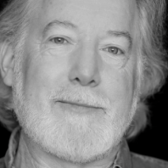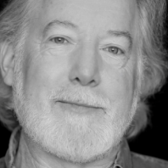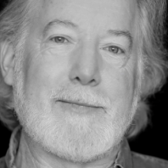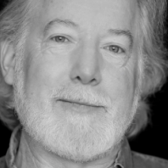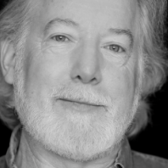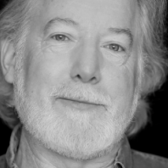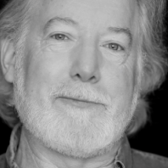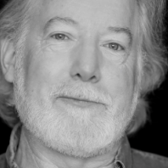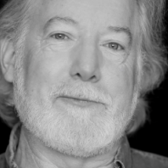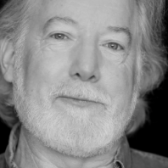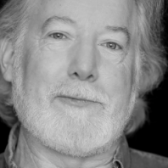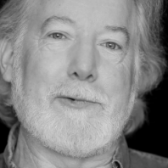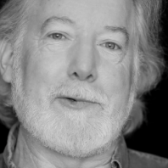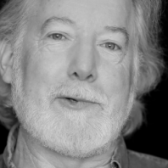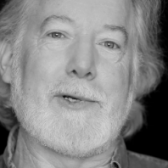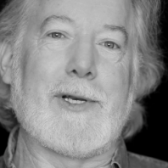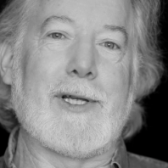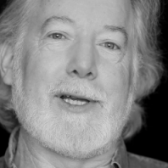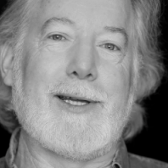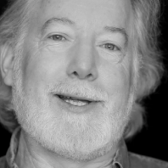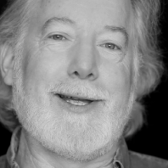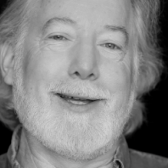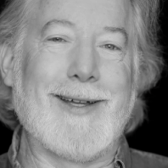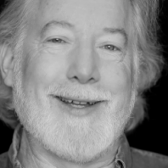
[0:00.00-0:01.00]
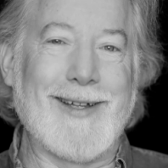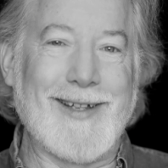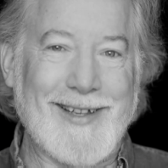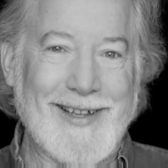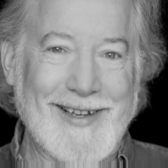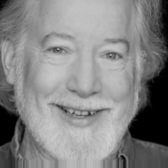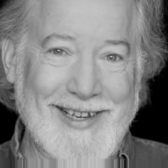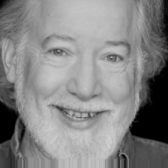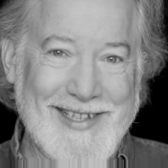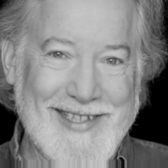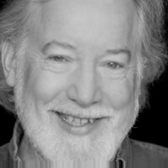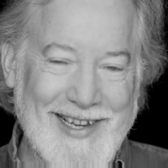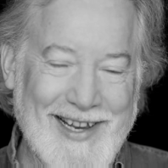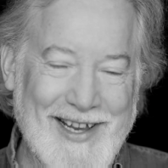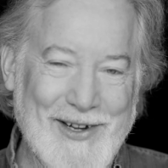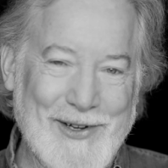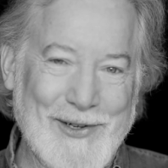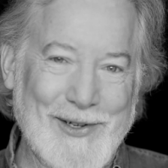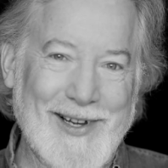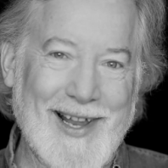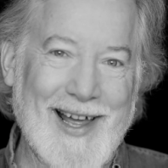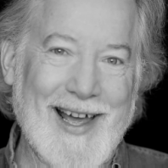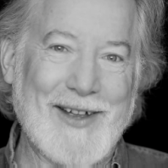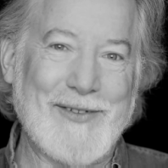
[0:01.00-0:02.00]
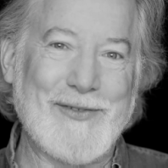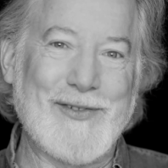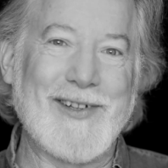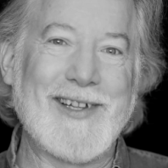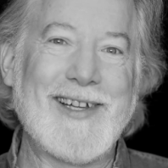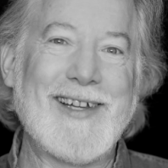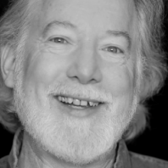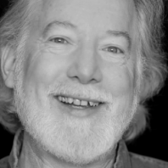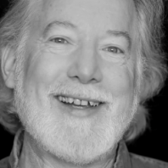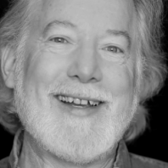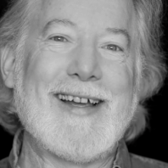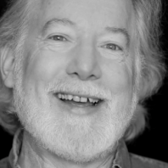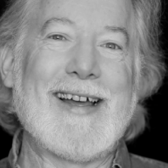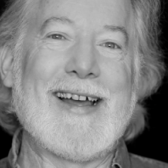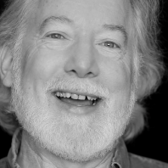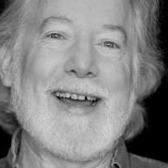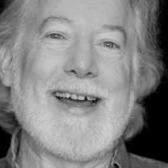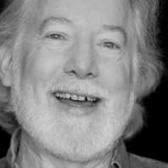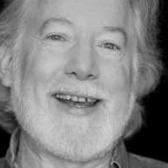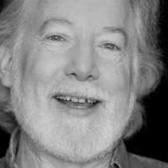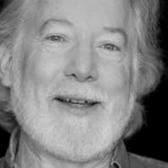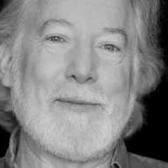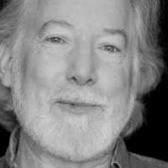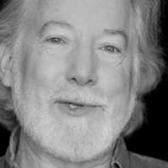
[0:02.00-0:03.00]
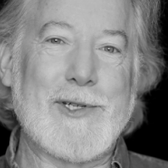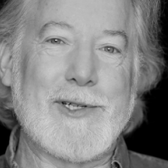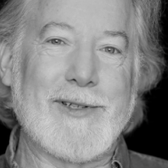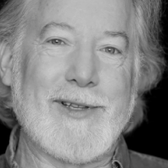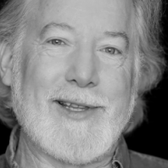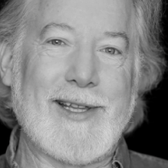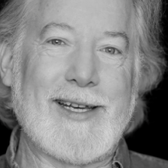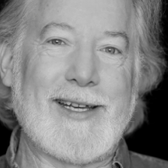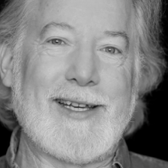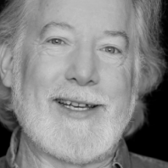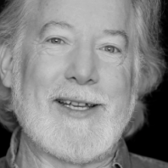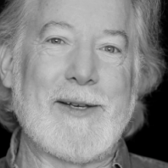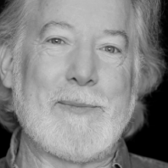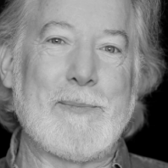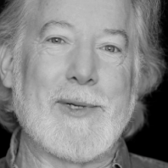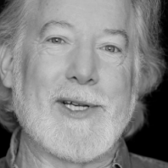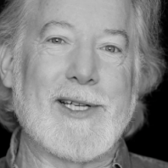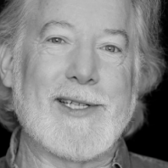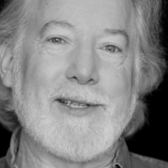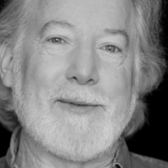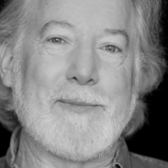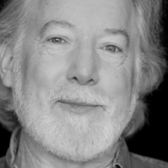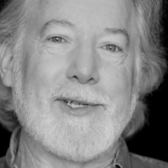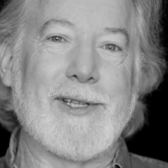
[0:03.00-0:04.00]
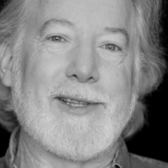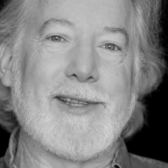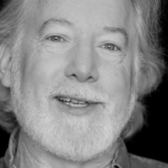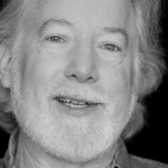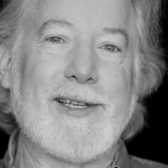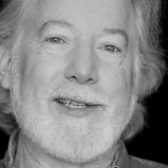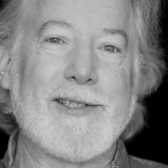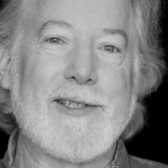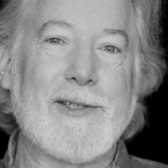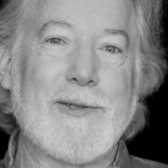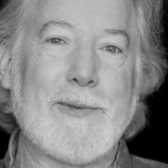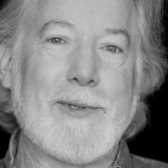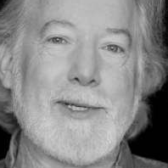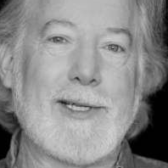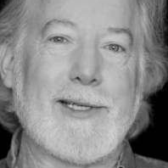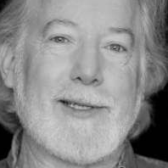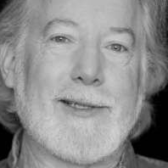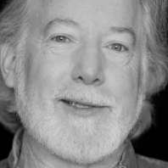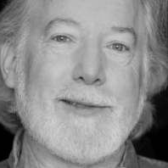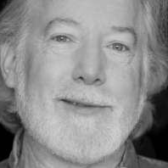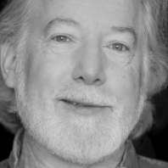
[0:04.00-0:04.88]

foodie in his later life, and I'm sure that he'd pick some good things to eat.